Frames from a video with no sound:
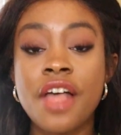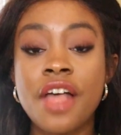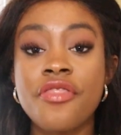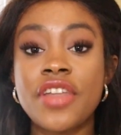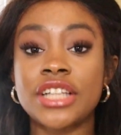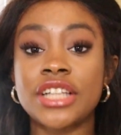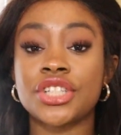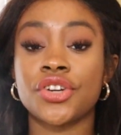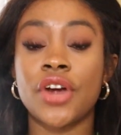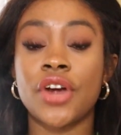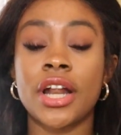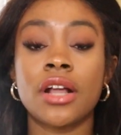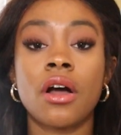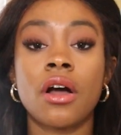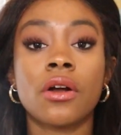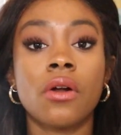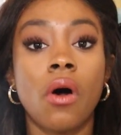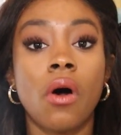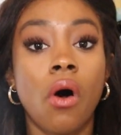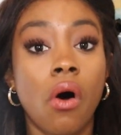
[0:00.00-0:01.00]
This credit
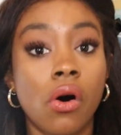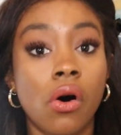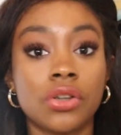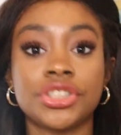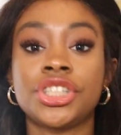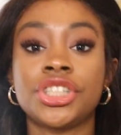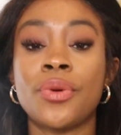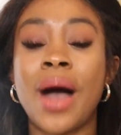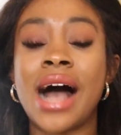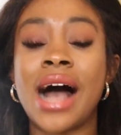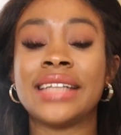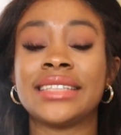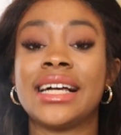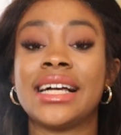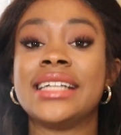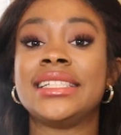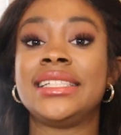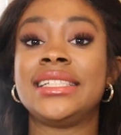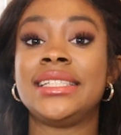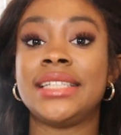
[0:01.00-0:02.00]
card also has
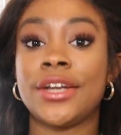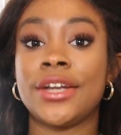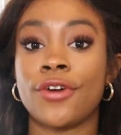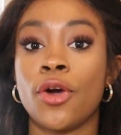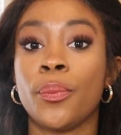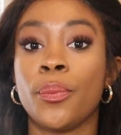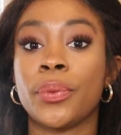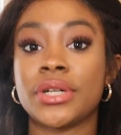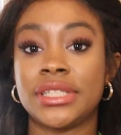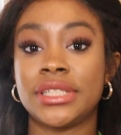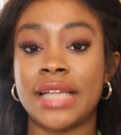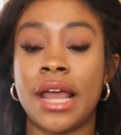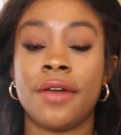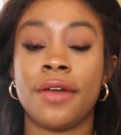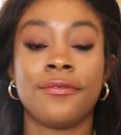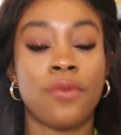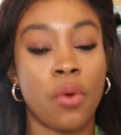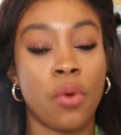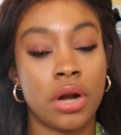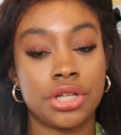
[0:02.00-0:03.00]
a
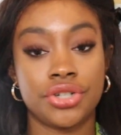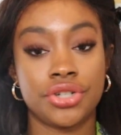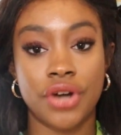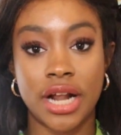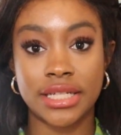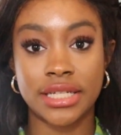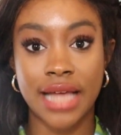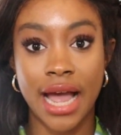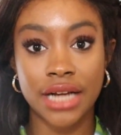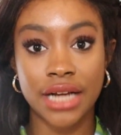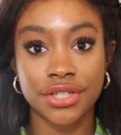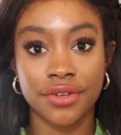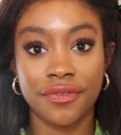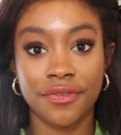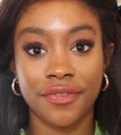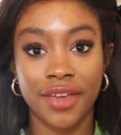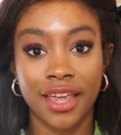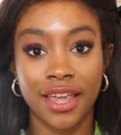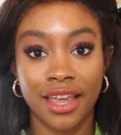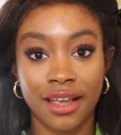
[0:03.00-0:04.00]
0% foreign
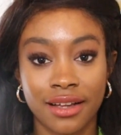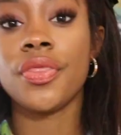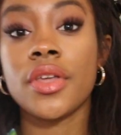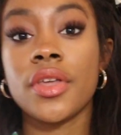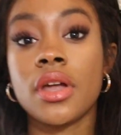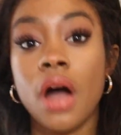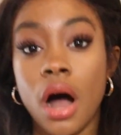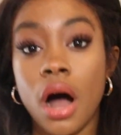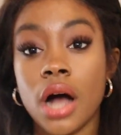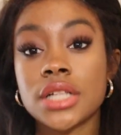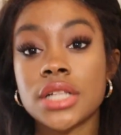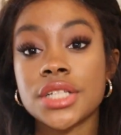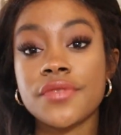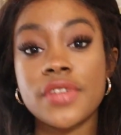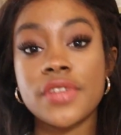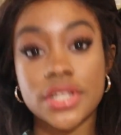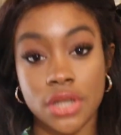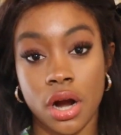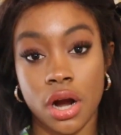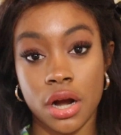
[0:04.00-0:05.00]
transaction fee. The cons of
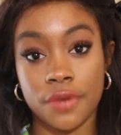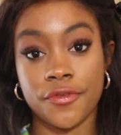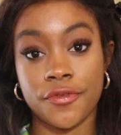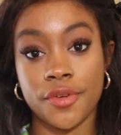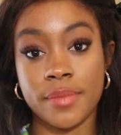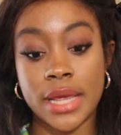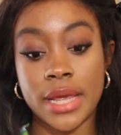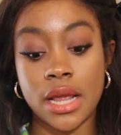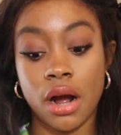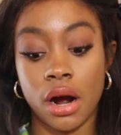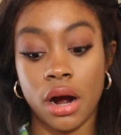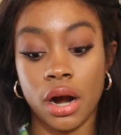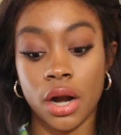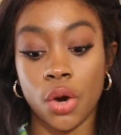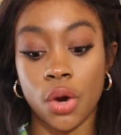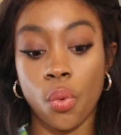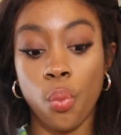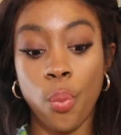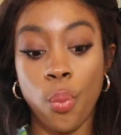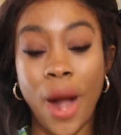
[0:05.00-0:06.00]
this card for me
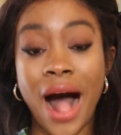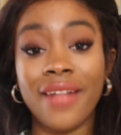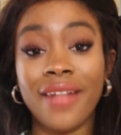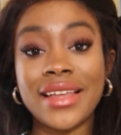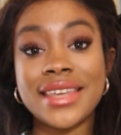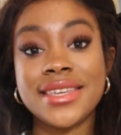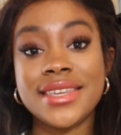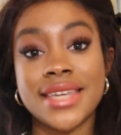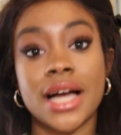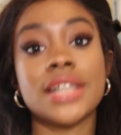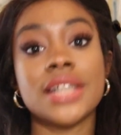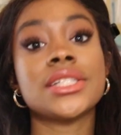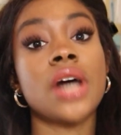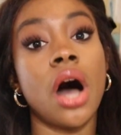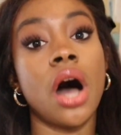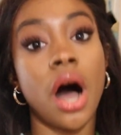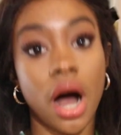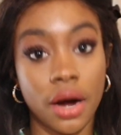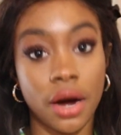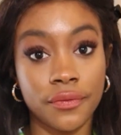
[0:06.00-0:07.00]
are, while it does
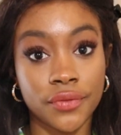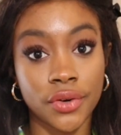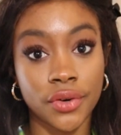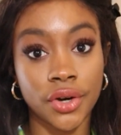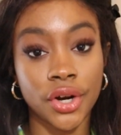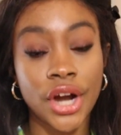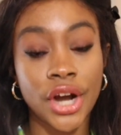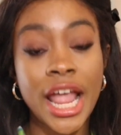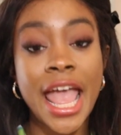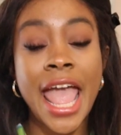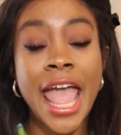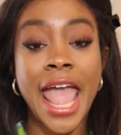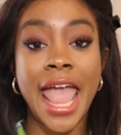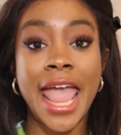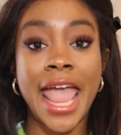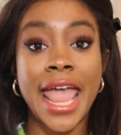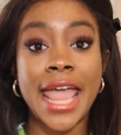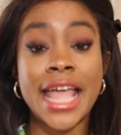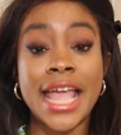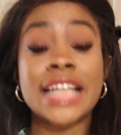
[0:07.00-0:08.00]
offer
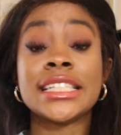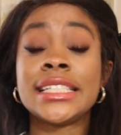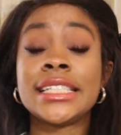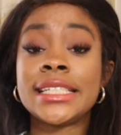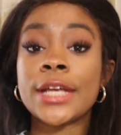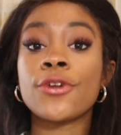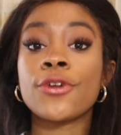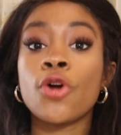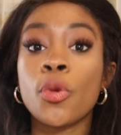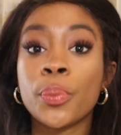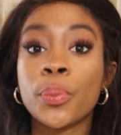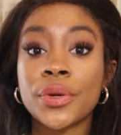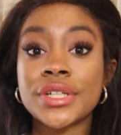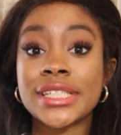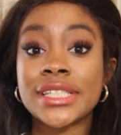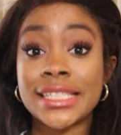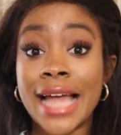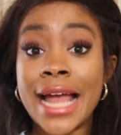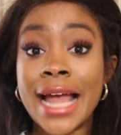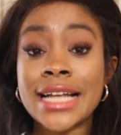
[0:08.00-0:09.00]
a
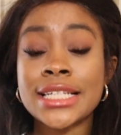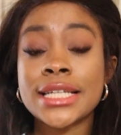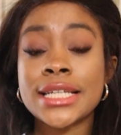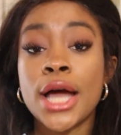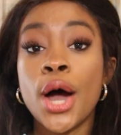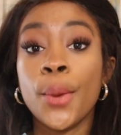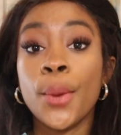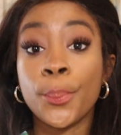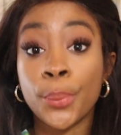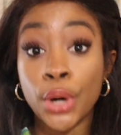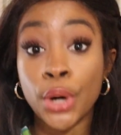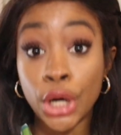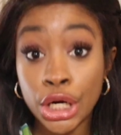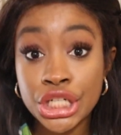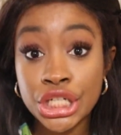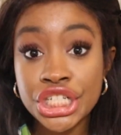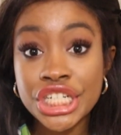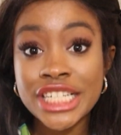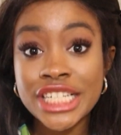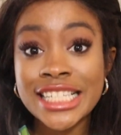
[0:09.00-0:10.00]
0%
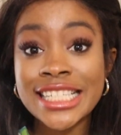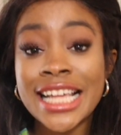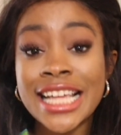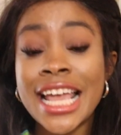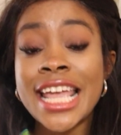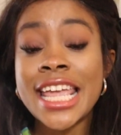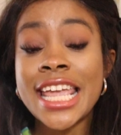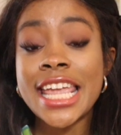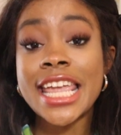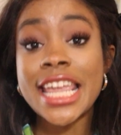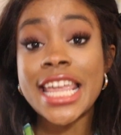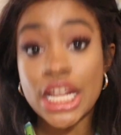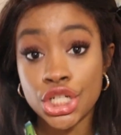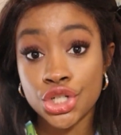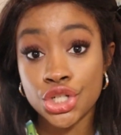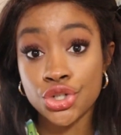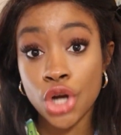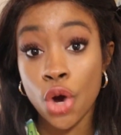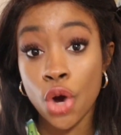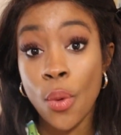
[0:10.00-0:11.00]
purchase
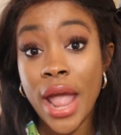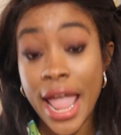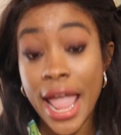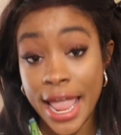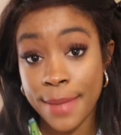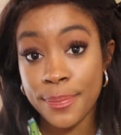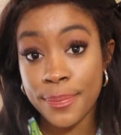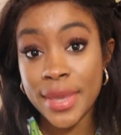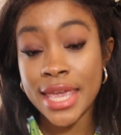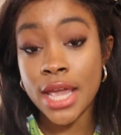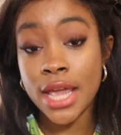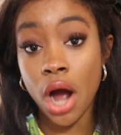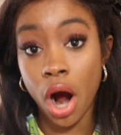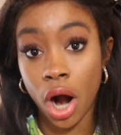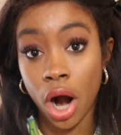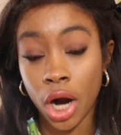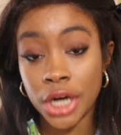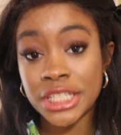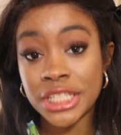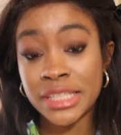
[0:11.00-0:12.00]
intro
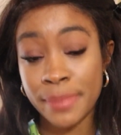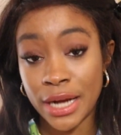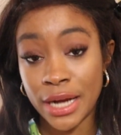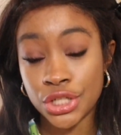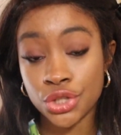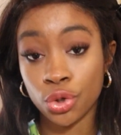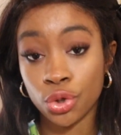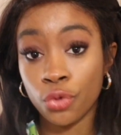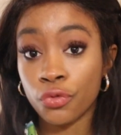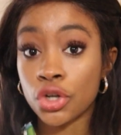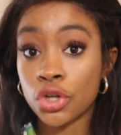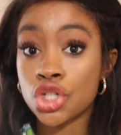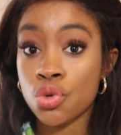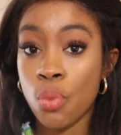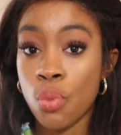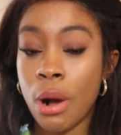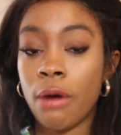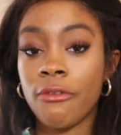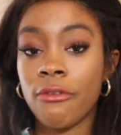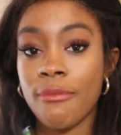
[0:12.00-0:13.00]
APR special for
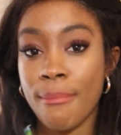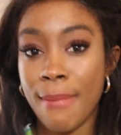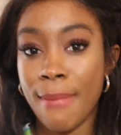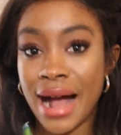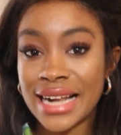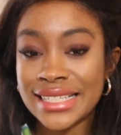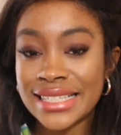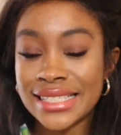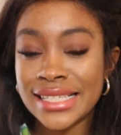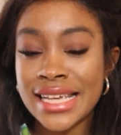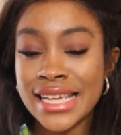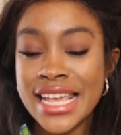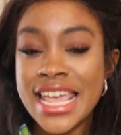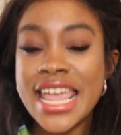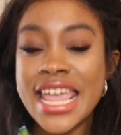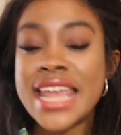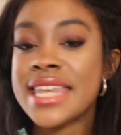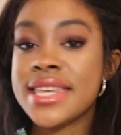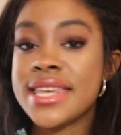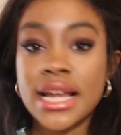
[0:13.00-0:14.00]
12 months,
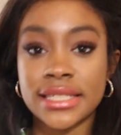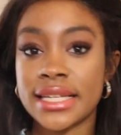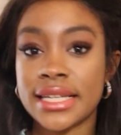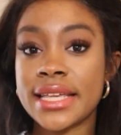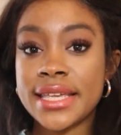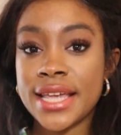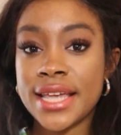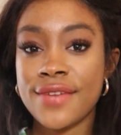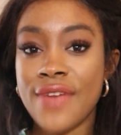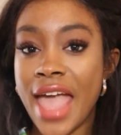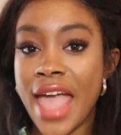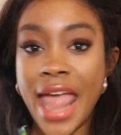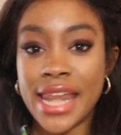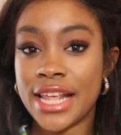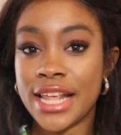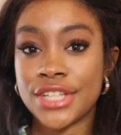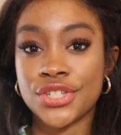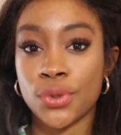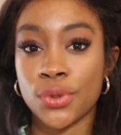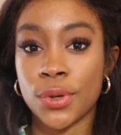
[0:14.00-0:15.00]
it doesn't give
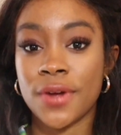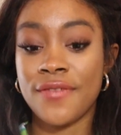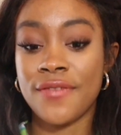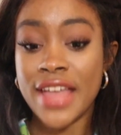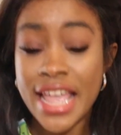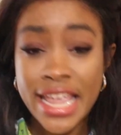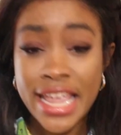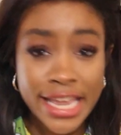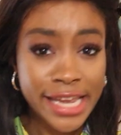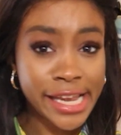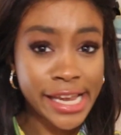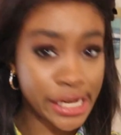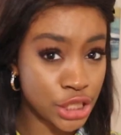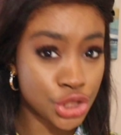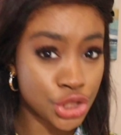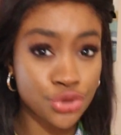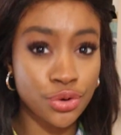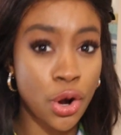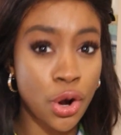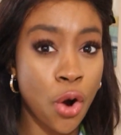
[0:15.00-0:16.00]
any sort of
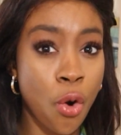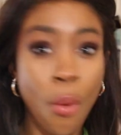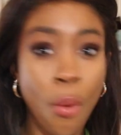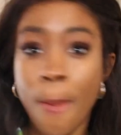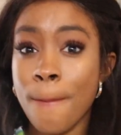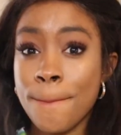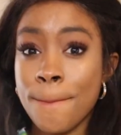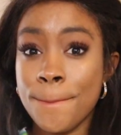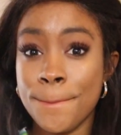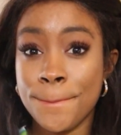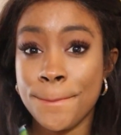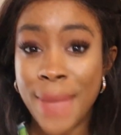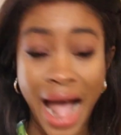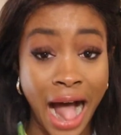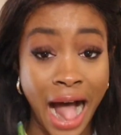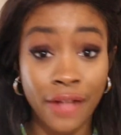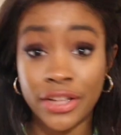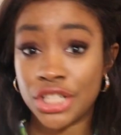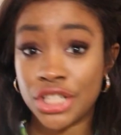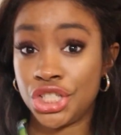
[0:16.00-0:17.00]
intro
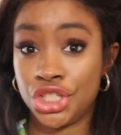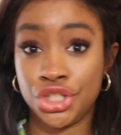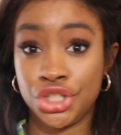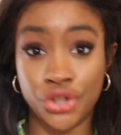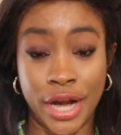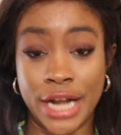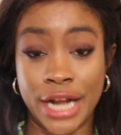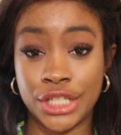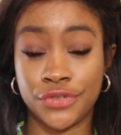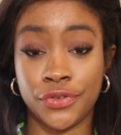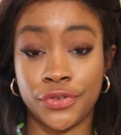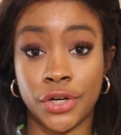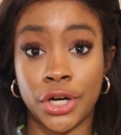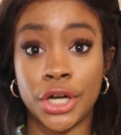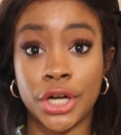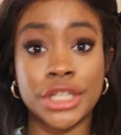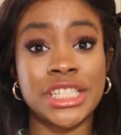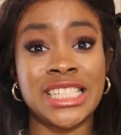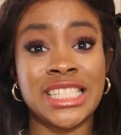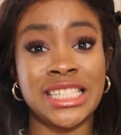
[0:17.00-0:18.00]
balance
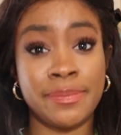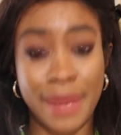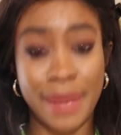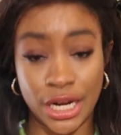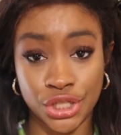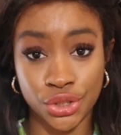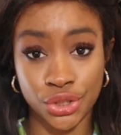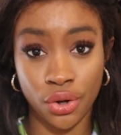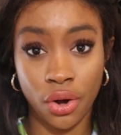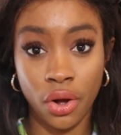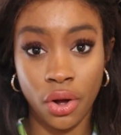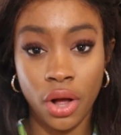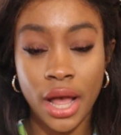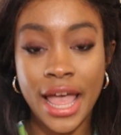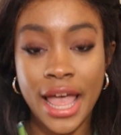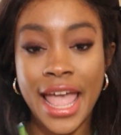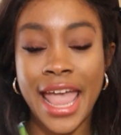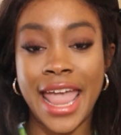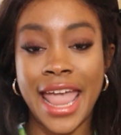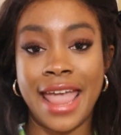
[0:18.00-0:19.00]
transfer special,
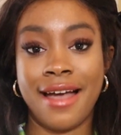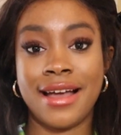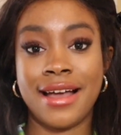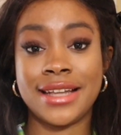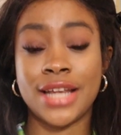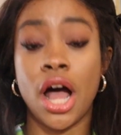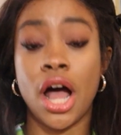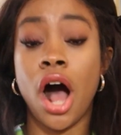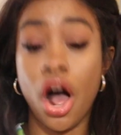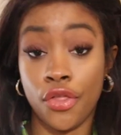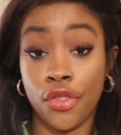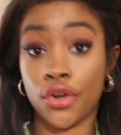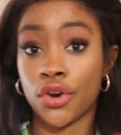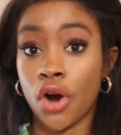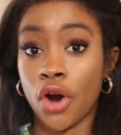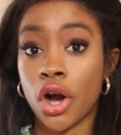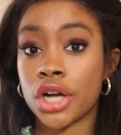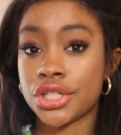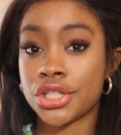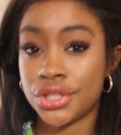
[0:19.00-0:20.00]
and other
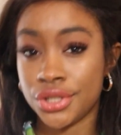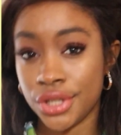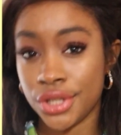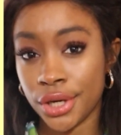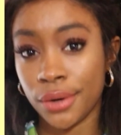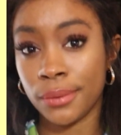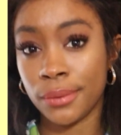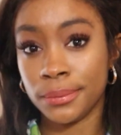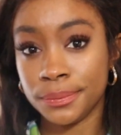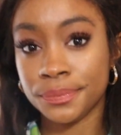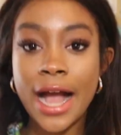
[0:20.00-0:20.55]
cards do.